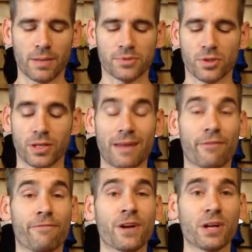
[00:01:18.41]
so you can
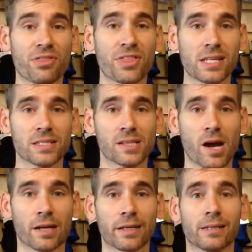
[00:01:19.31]
have a very thin
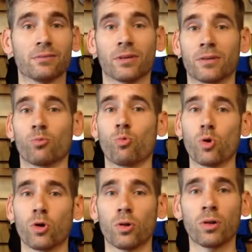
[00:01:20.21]
sock in
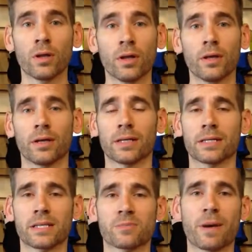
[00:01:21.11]
wool
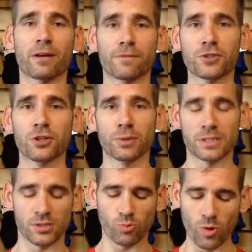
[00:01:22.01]
is better for two
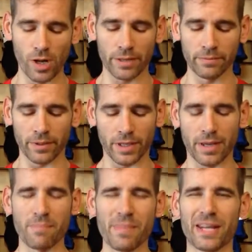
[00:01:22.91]
reasons. One,
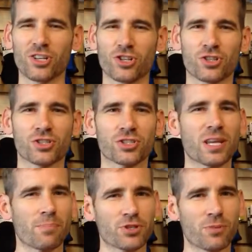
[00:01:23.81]
it manages
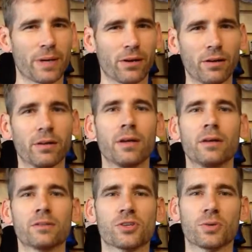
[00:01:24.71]
temperature better.
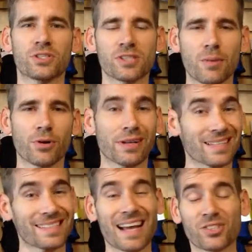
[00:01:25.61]
So in the summer, it
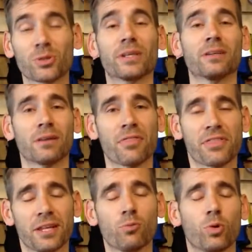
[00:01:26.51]
is actually a
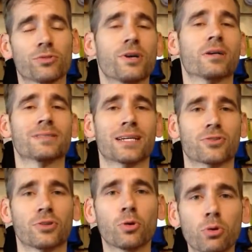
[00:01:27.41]
thin wool sock is
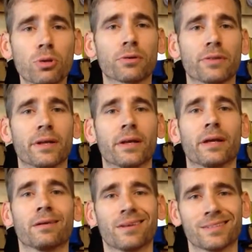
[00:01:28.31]
actually cooler than
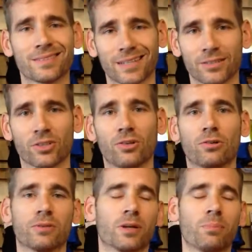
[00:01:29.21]
a
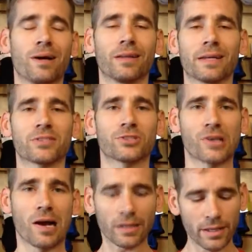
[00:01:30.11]
technical, polyester
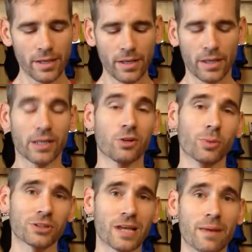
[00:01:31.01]
sock. And in the
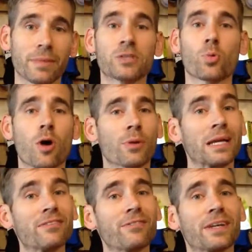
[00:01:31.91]
wintertime, it's warmer.
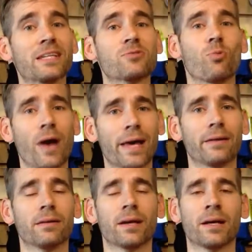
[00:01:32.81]
Even if it gets wet,